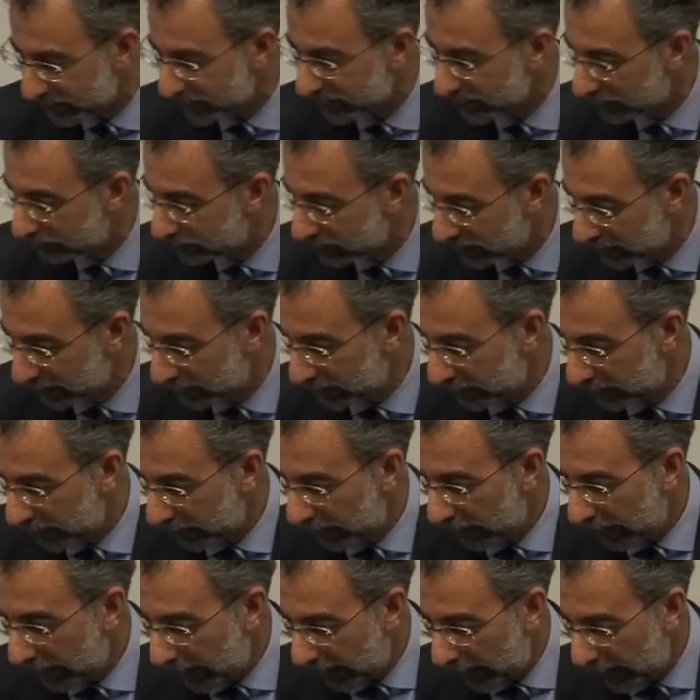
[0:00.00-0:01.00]
and some
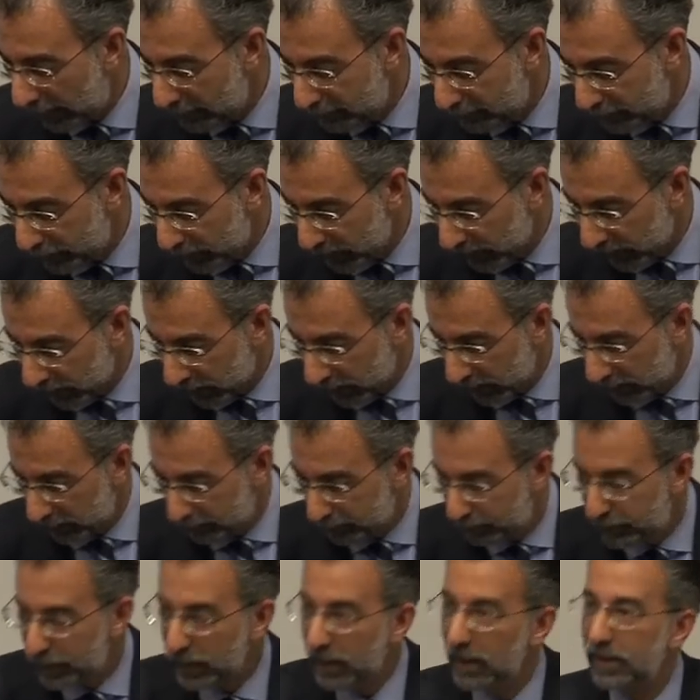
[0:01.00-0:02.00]
um,
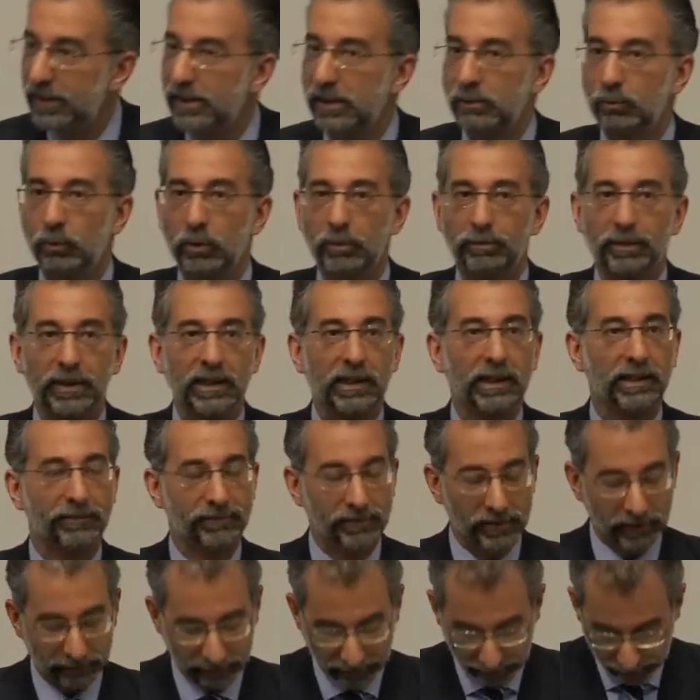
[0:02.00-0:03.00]
burden will be
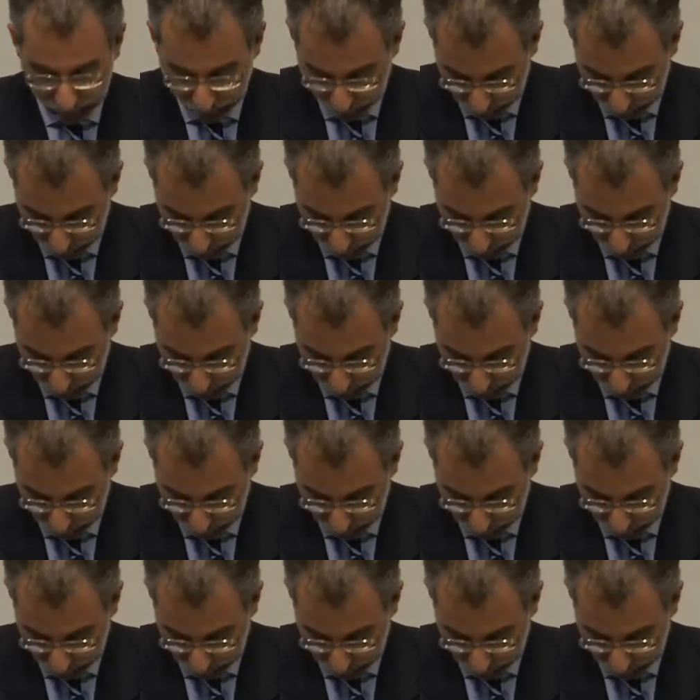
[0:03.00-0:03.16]
lifted from